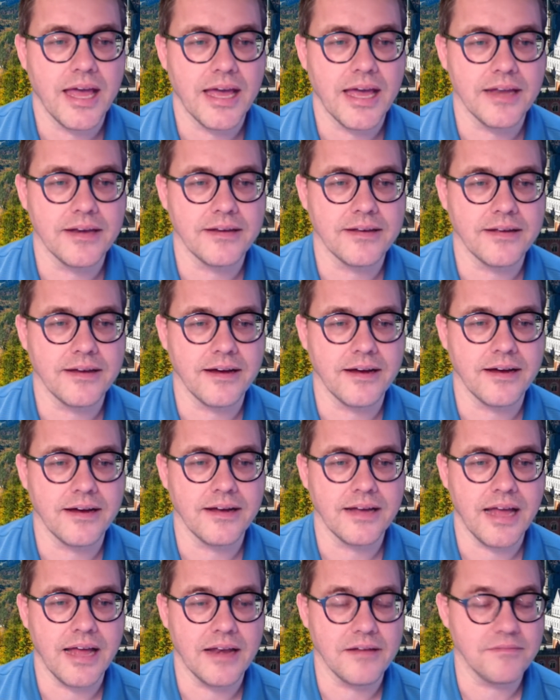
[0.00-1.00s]
And uh,
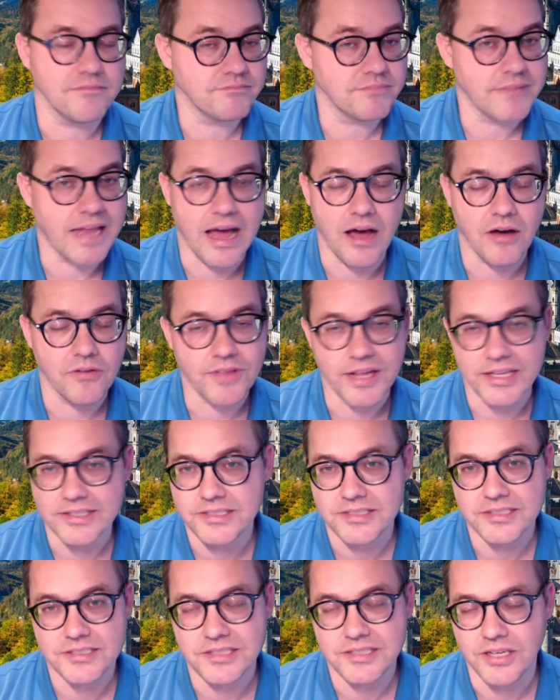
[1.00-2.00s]
and now
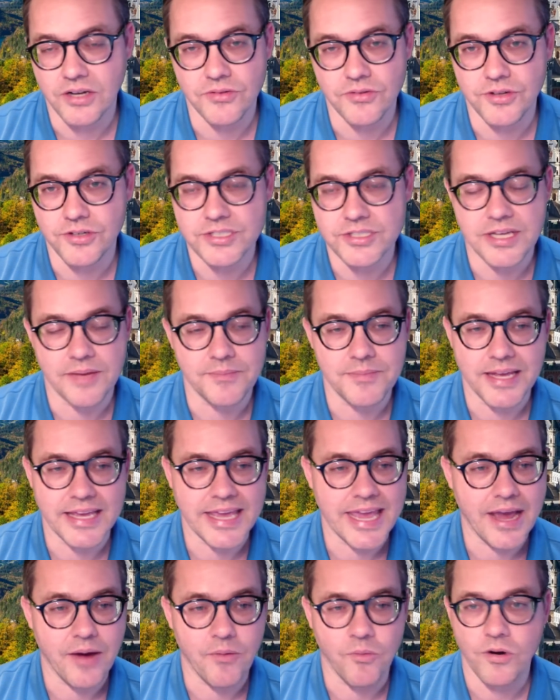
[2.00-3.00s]
that's, you know, there's some that
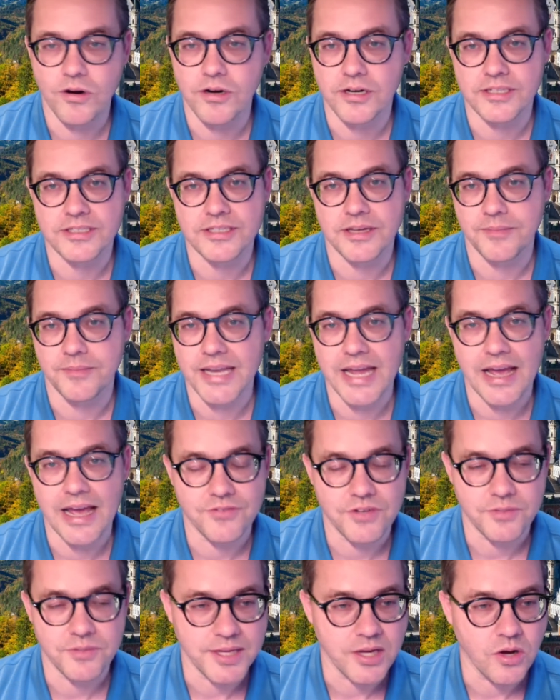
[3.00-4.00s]
can't work, some that have
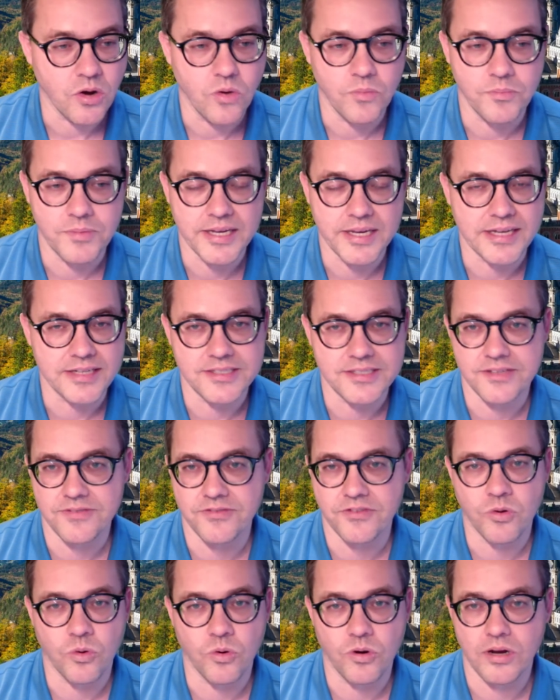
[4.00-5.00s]
to be home because of
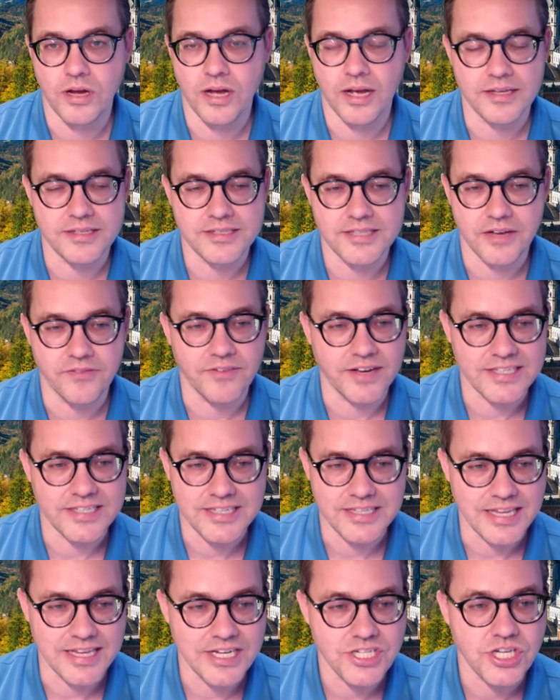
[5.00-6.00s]
uh,
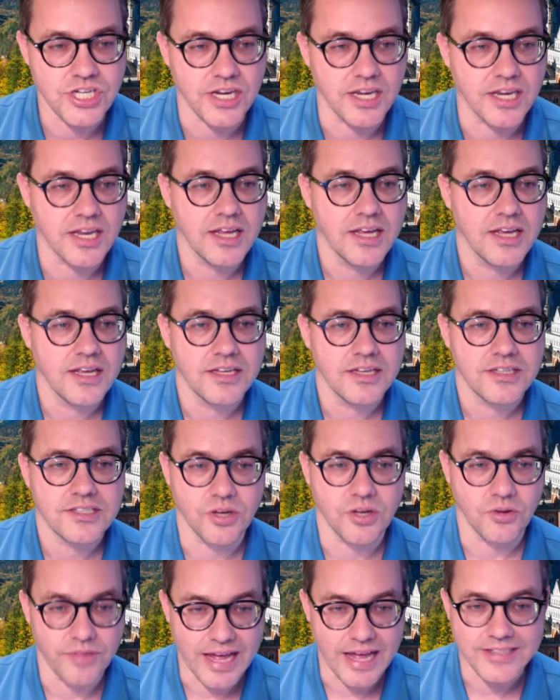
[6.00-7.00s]
self-isolation.
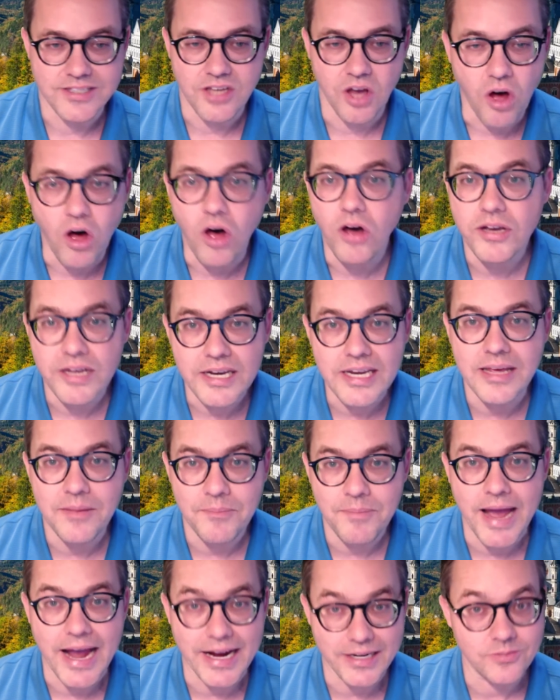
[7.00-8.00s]
So that's all going to
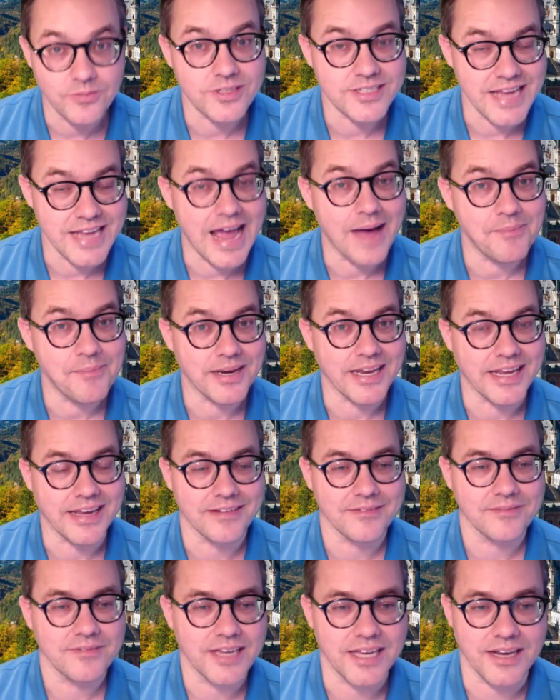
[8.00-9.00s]
impact what's happening.
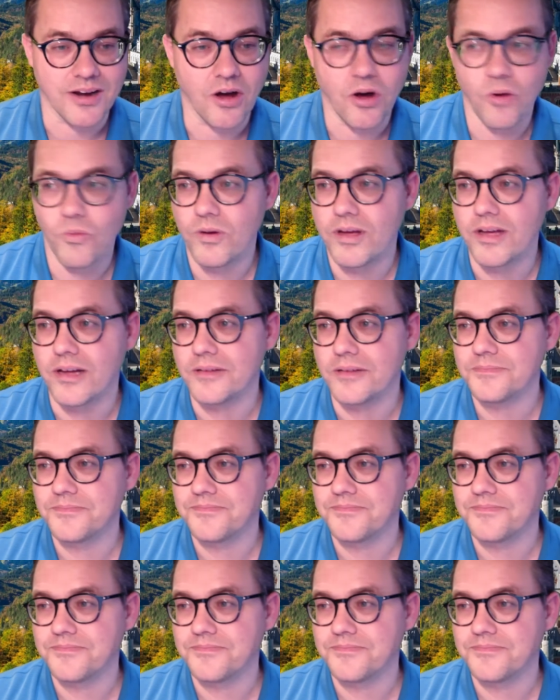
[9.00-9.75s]
It all will.